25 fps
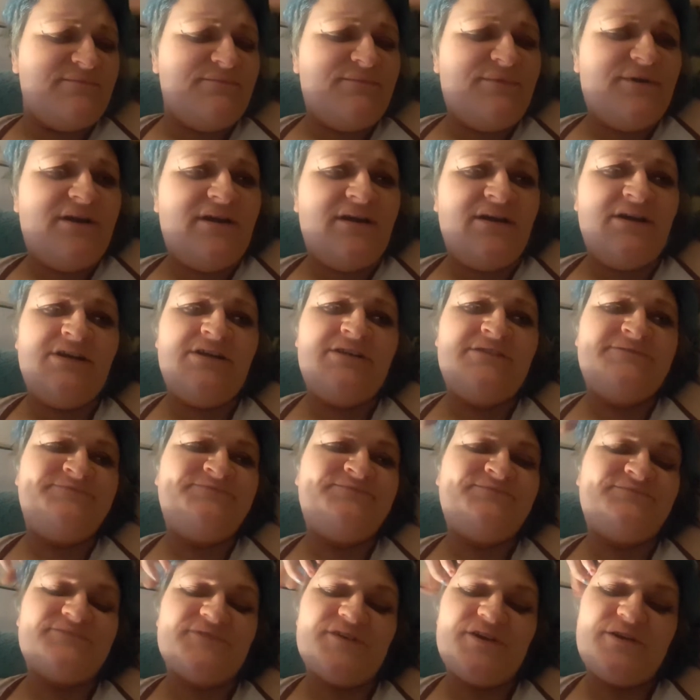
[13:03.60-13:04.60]
I'm
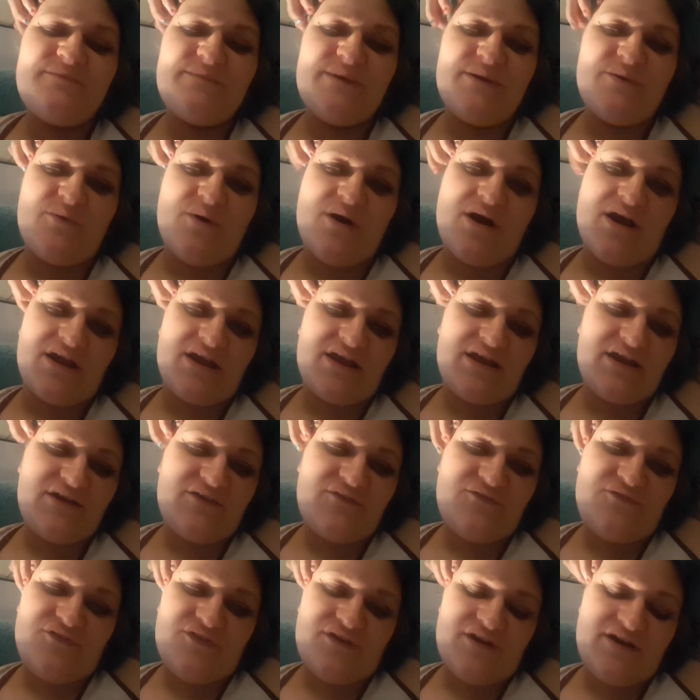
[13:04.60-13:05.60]
going to be
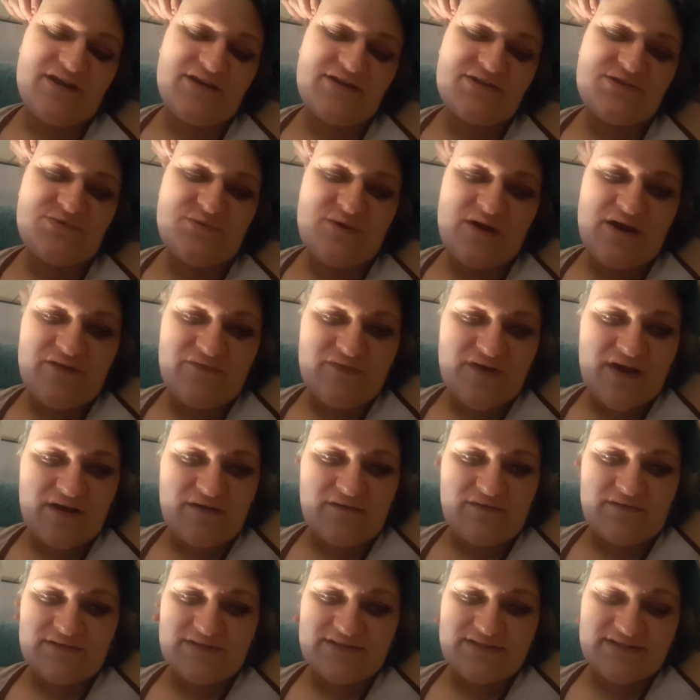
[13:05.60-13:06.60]
working for like 12
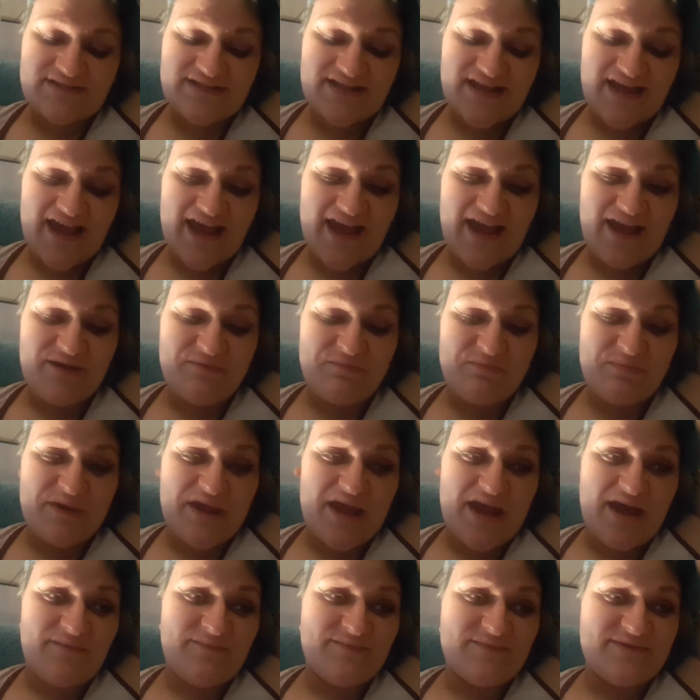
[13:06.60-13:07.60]
hours, 8
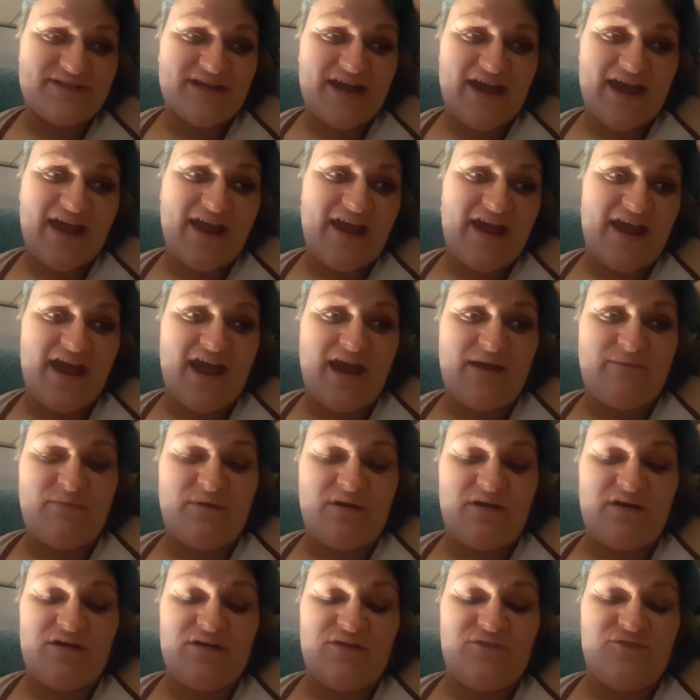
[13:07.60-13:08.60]
p.m. to 8 a.m.
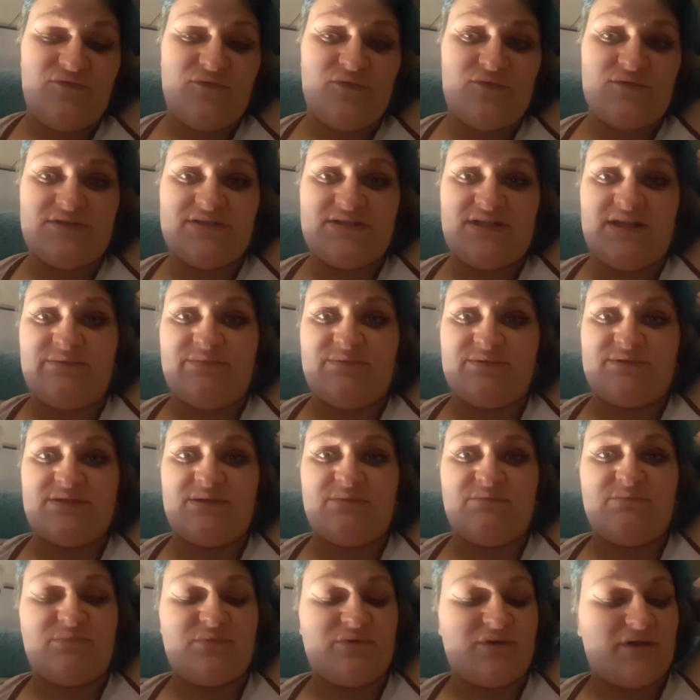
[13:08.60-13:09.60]
I'm going to fall asleep at
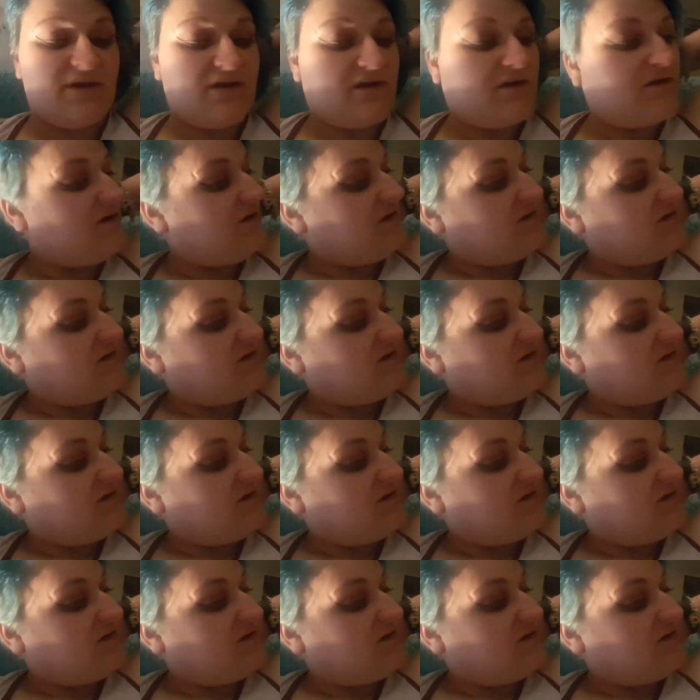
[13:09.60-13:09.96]
some point,